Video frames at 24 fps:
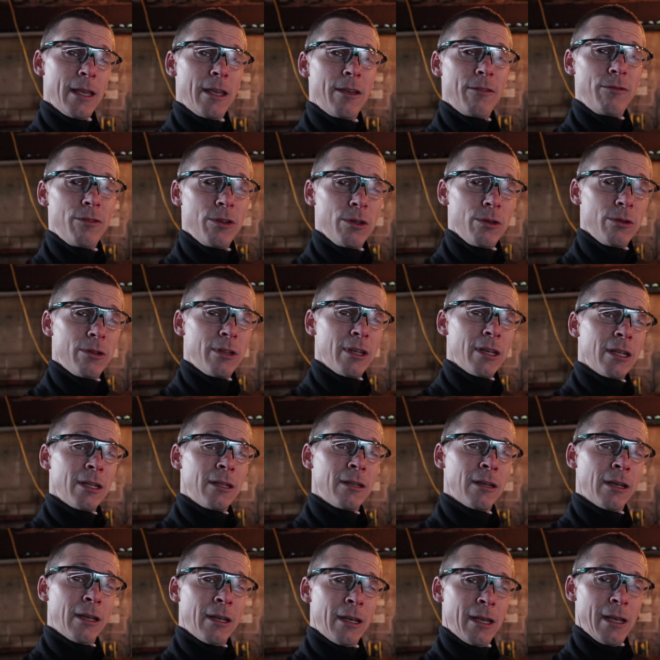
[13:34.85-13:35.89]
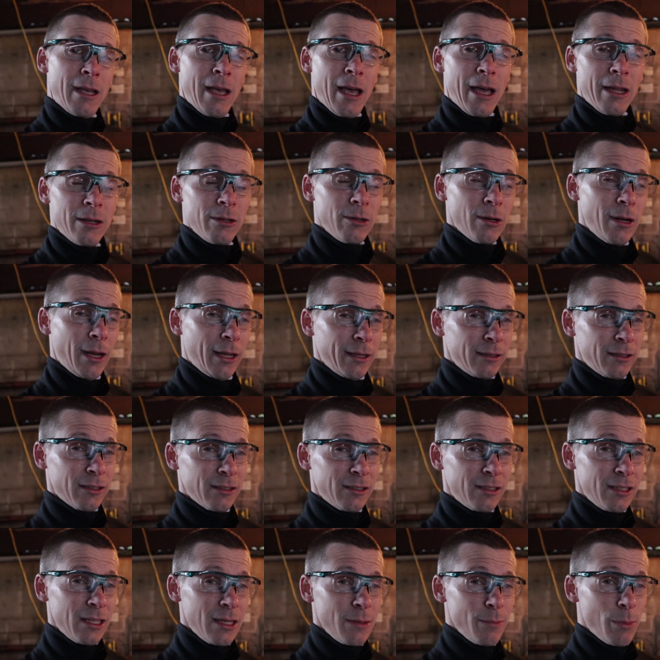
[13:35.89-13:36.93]
If you did and you'd like to
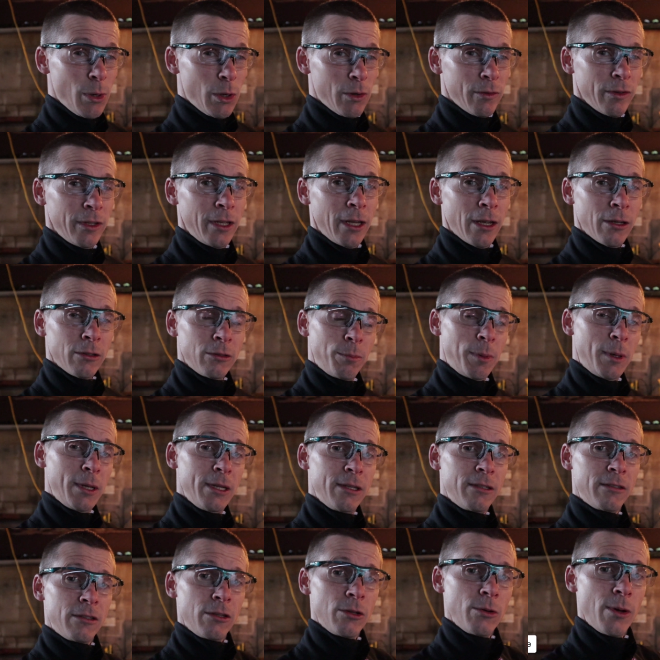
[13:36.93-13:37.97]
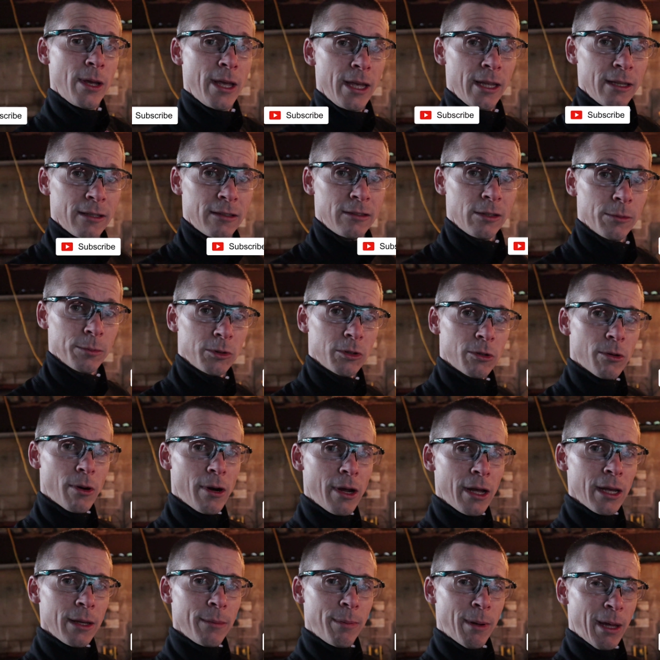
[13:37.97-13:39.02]
see more videos, please do hit
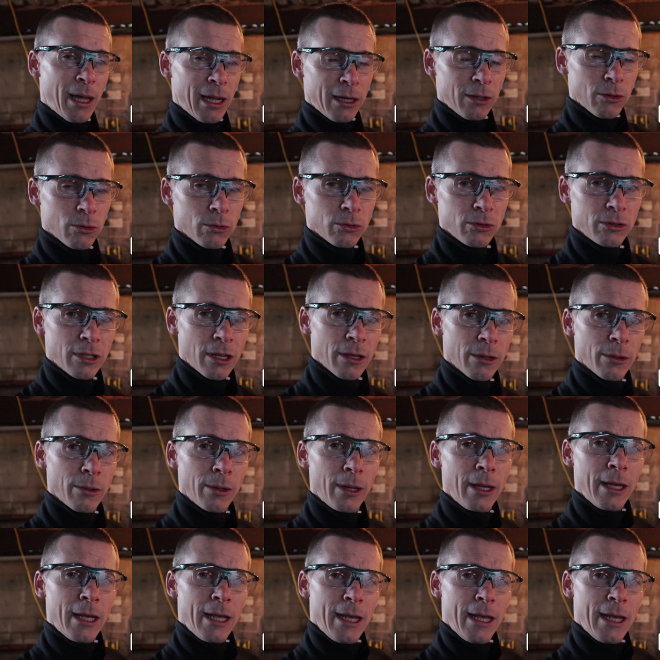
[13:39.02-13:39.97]
subscribe and also